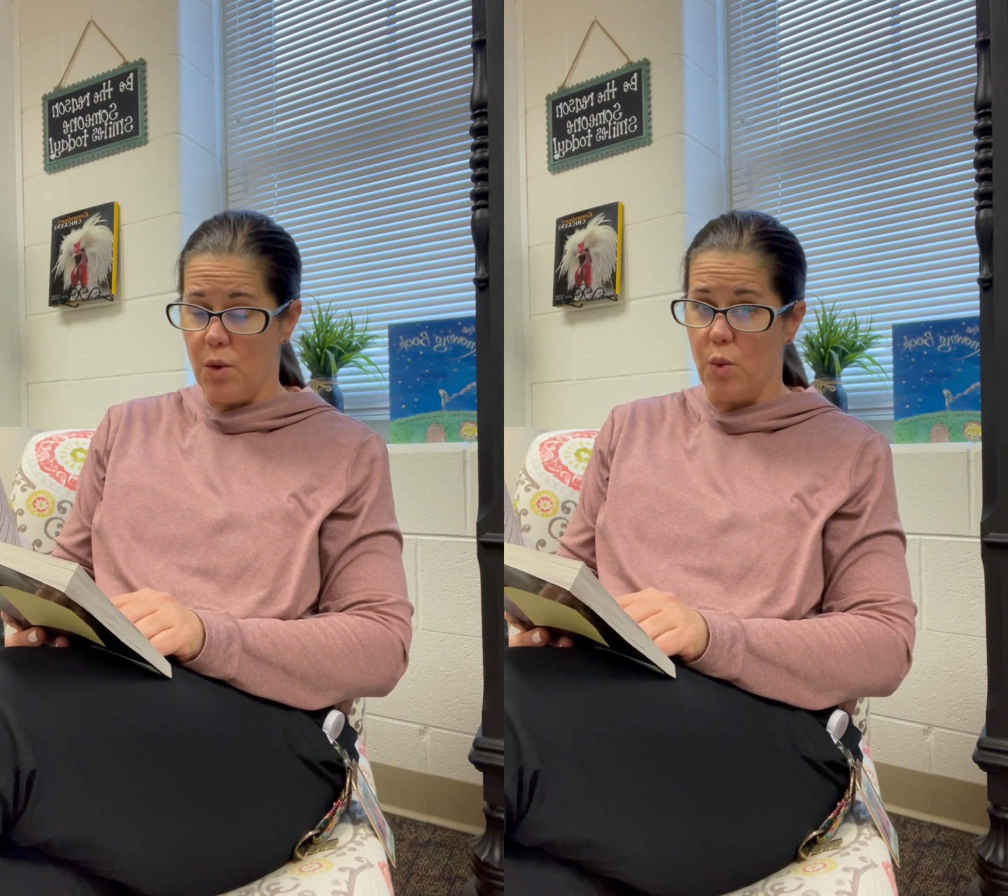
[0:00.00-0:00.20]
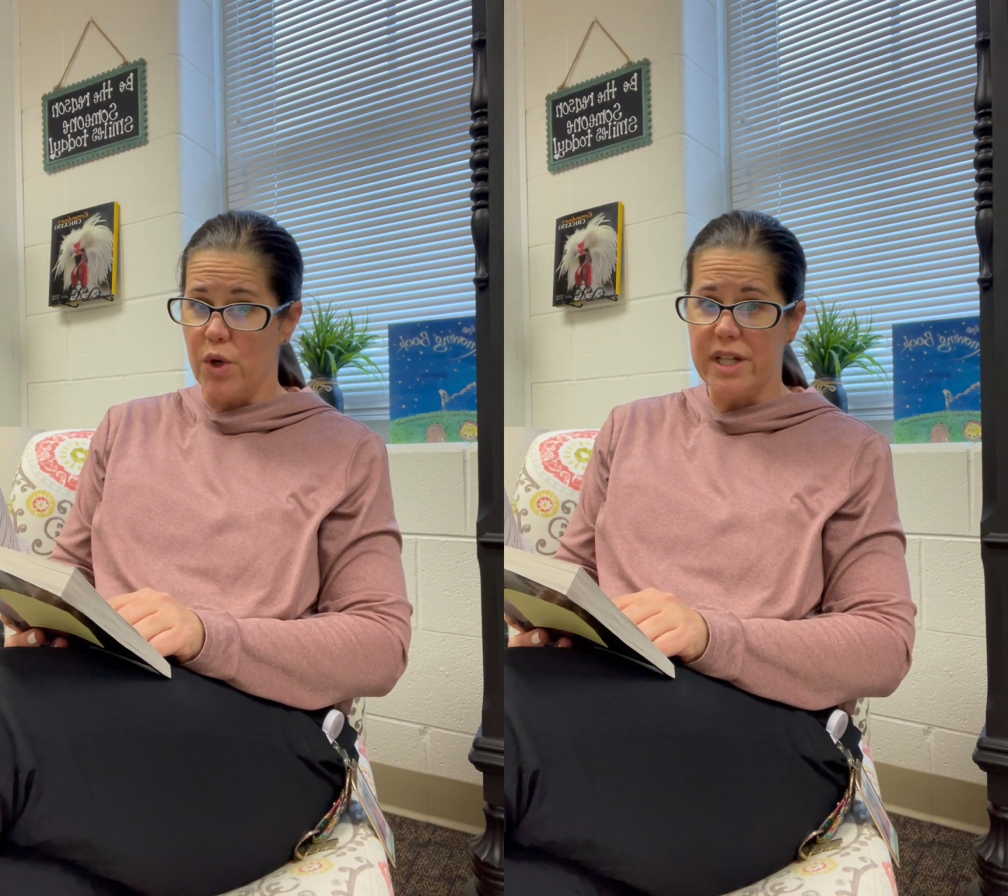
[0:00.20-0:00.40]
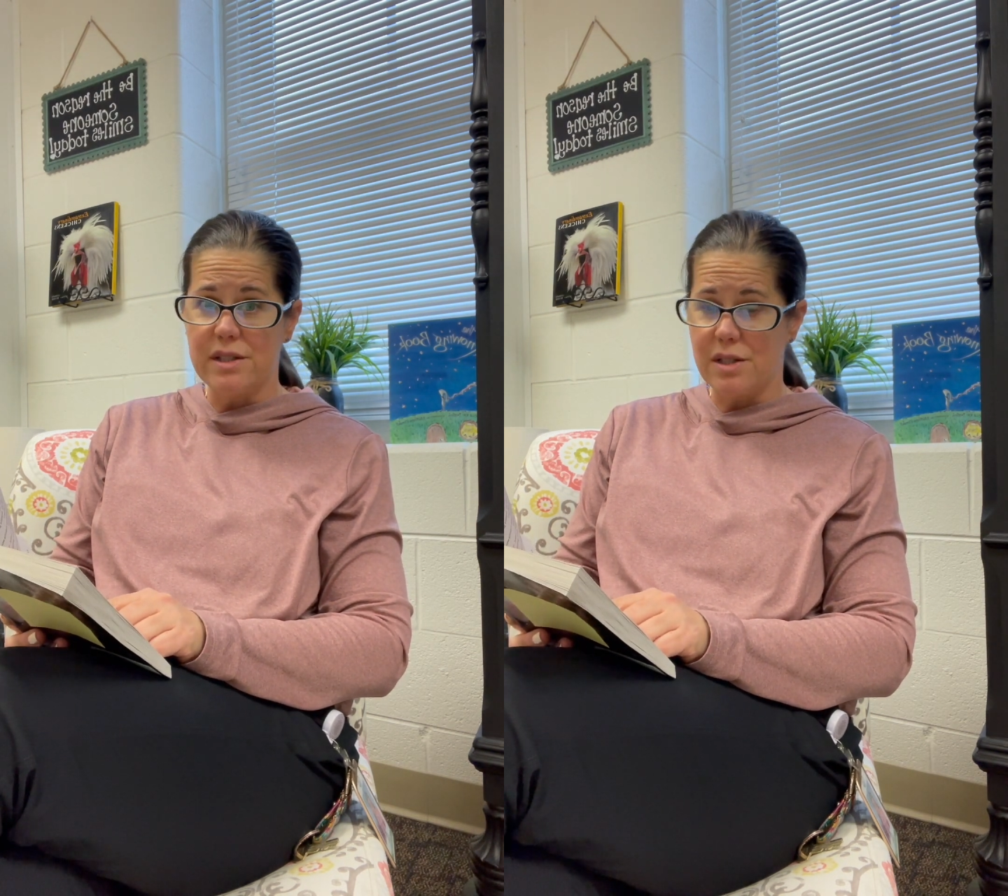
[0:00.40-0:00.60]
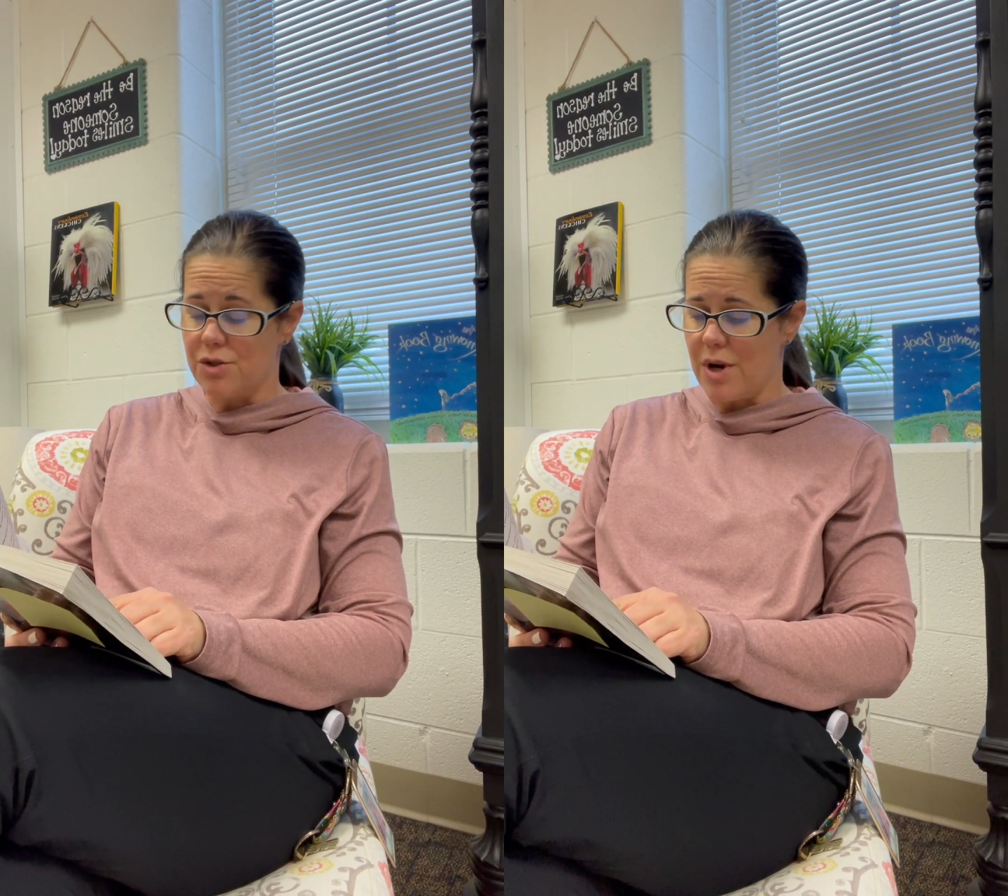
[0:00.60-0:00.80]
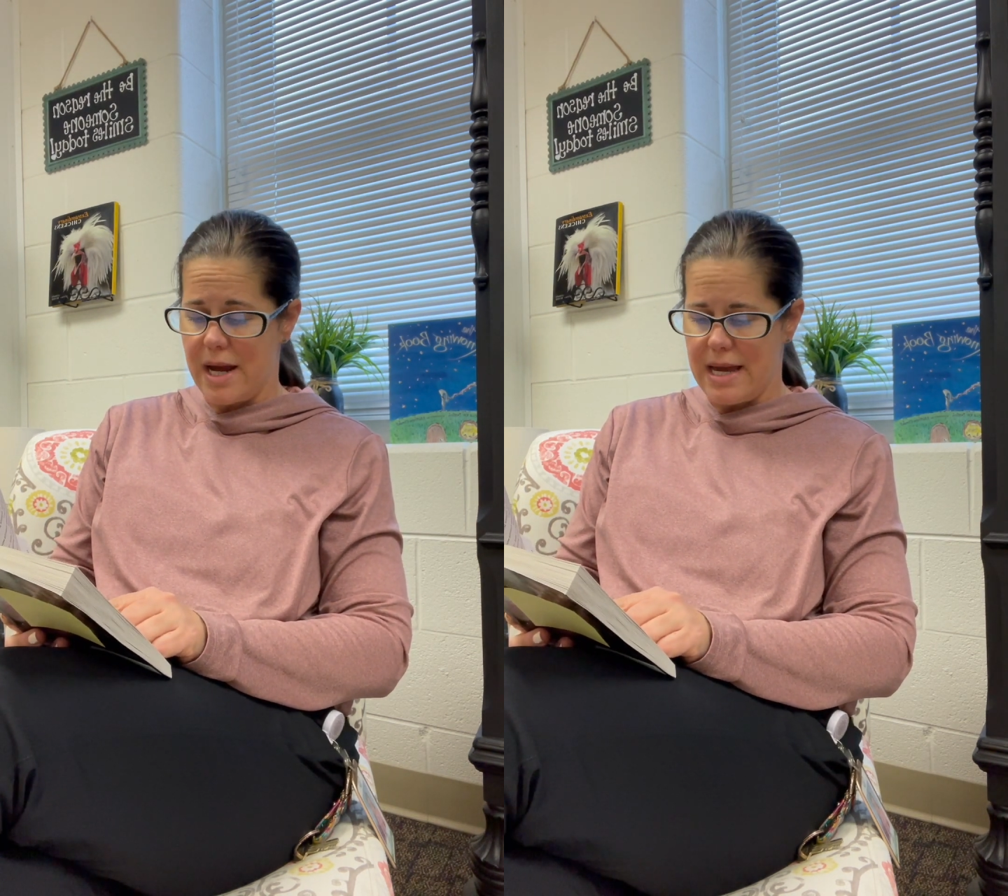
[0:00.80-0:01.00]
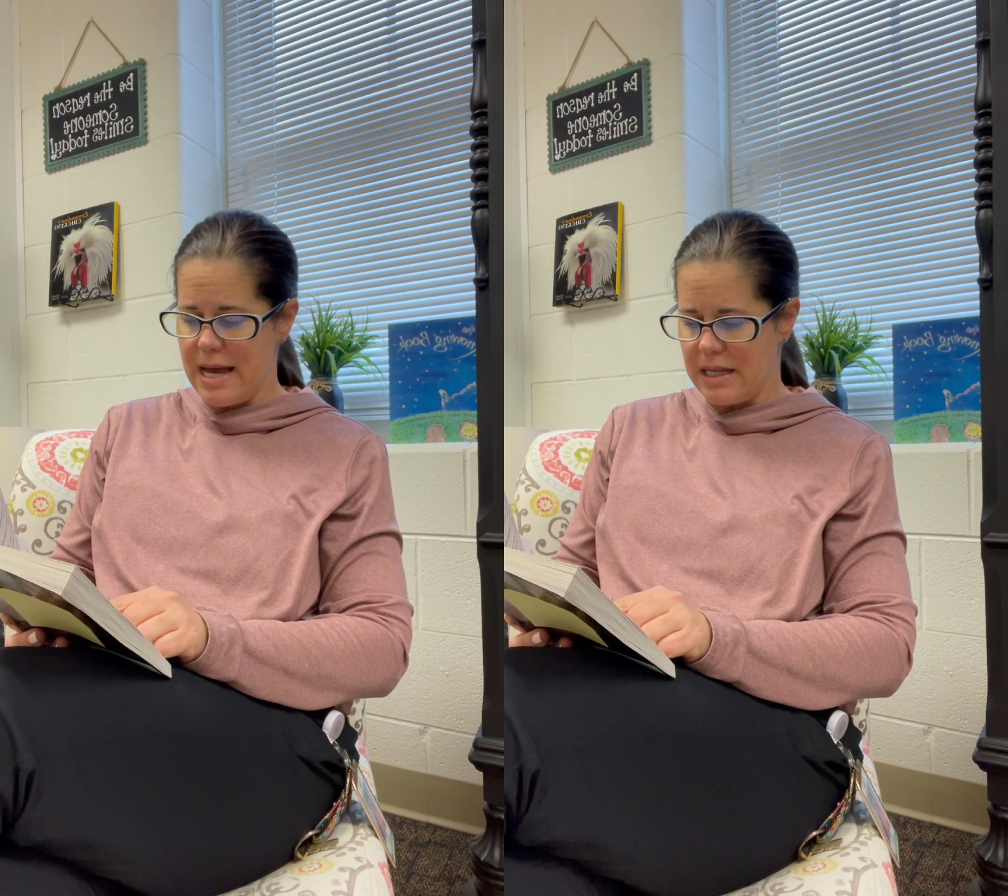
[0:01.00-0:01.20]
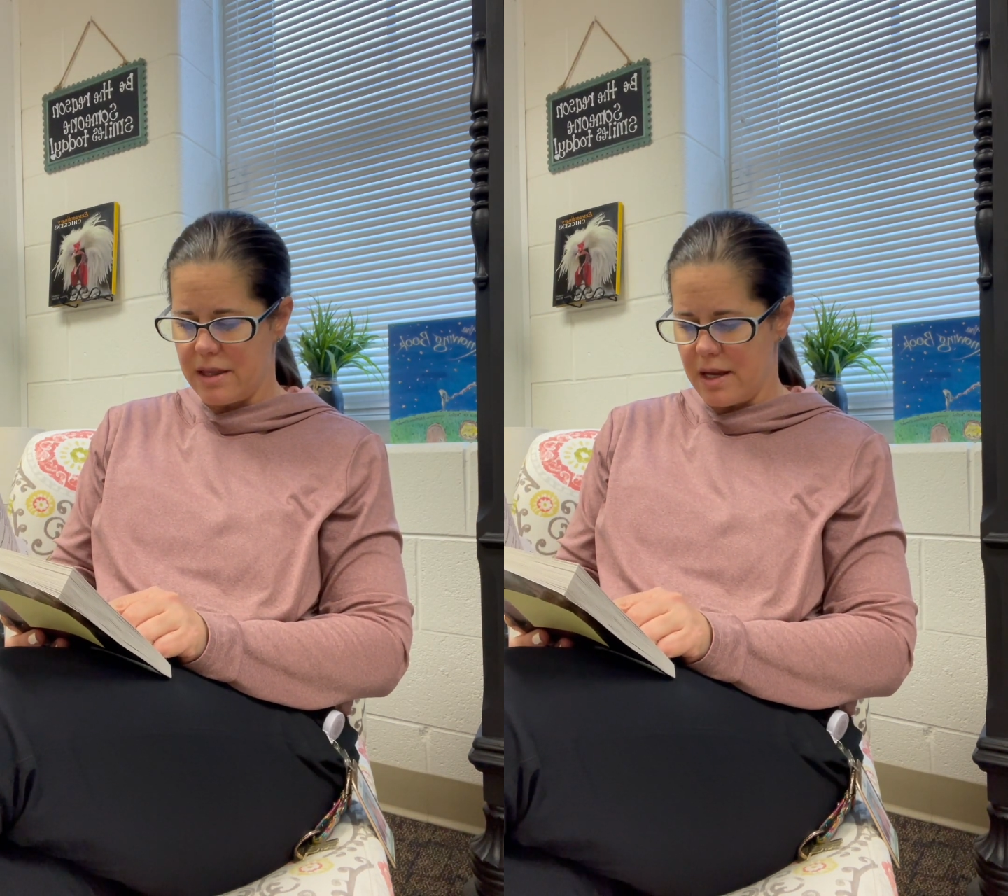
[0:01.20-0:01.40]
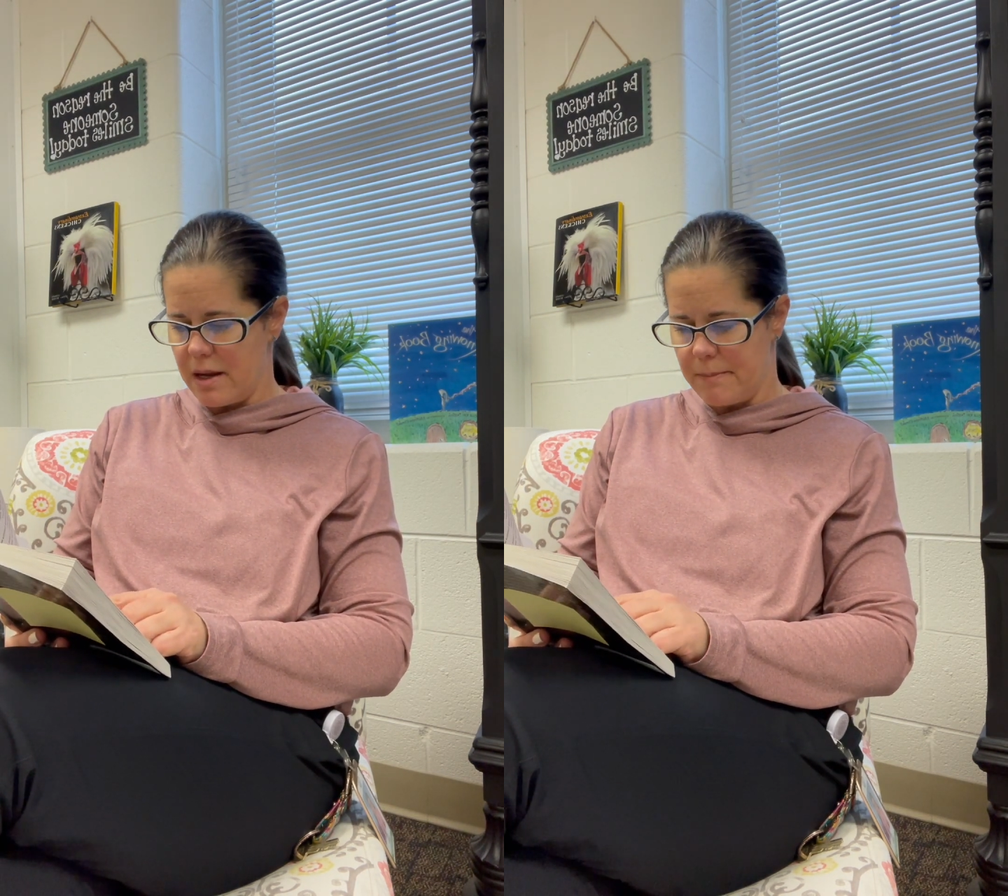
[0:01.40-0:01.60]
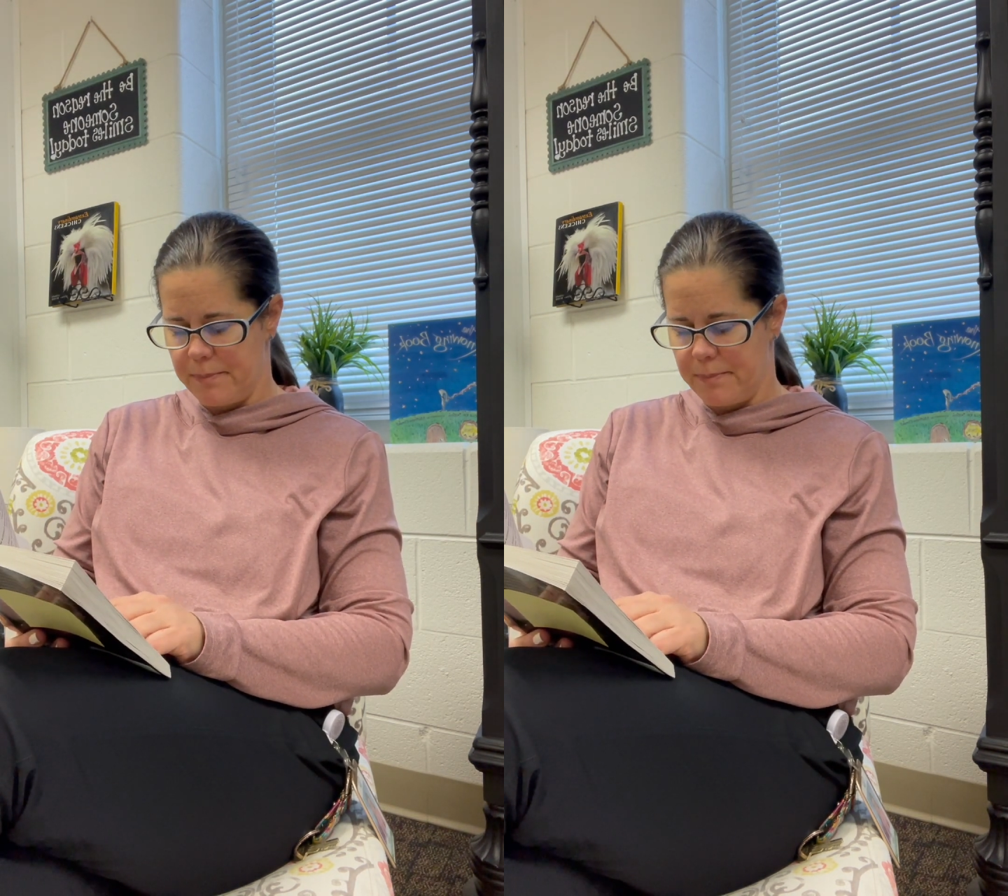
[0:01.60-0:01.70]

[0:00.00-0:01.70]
wouldn't try anything.